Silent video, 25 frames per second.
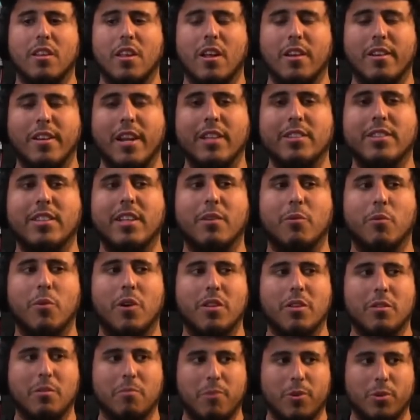not saying
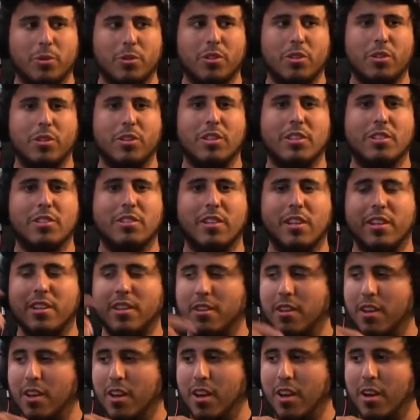one of the most hoodest like